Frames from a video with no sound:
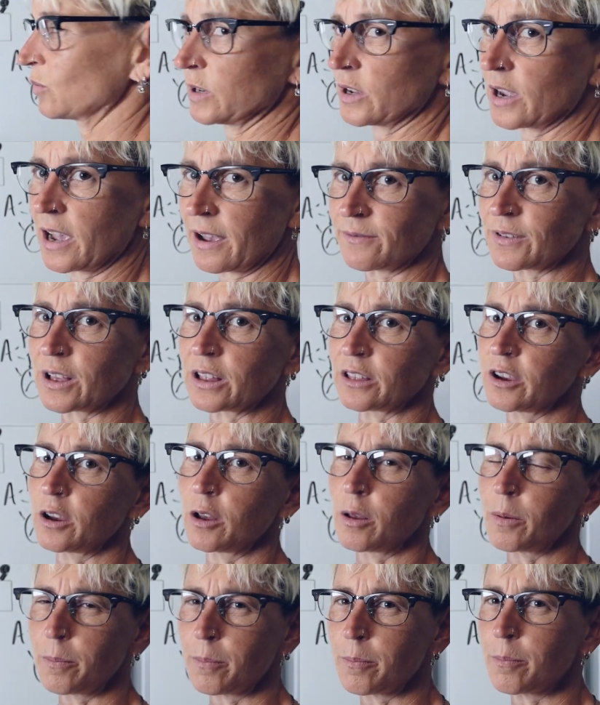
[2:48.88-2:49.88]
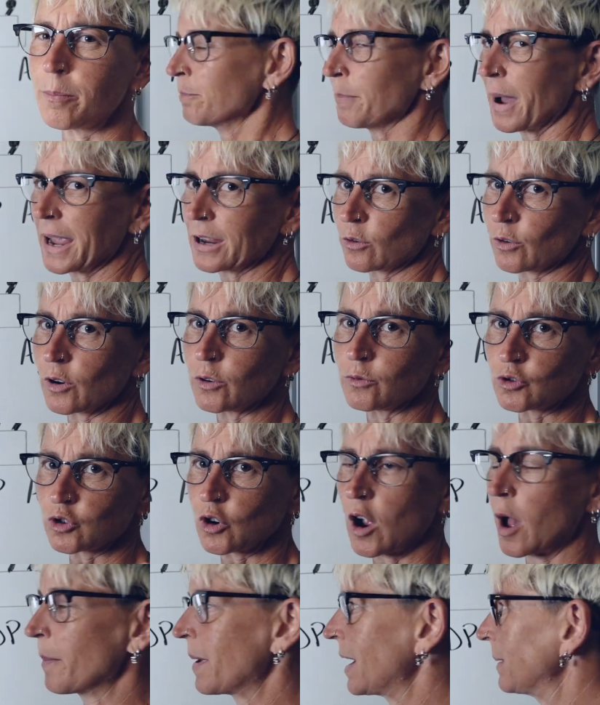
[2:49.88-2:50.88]
when you have a little micro
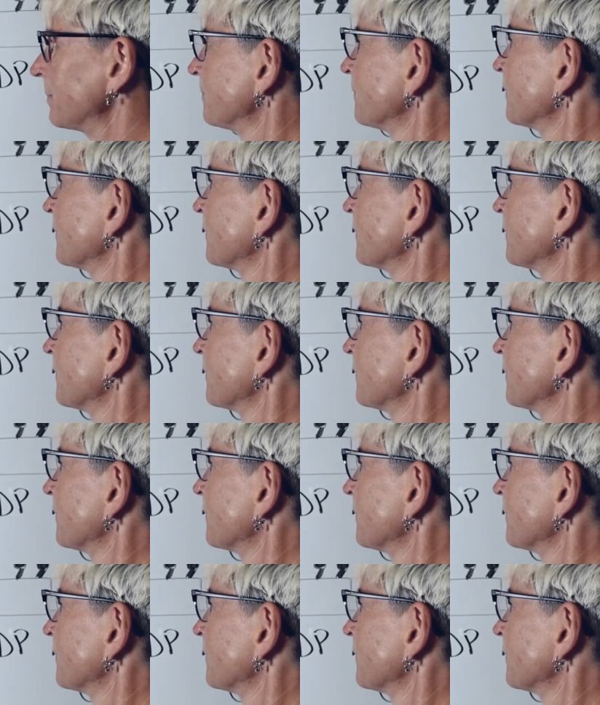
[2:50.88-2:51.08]
trauma.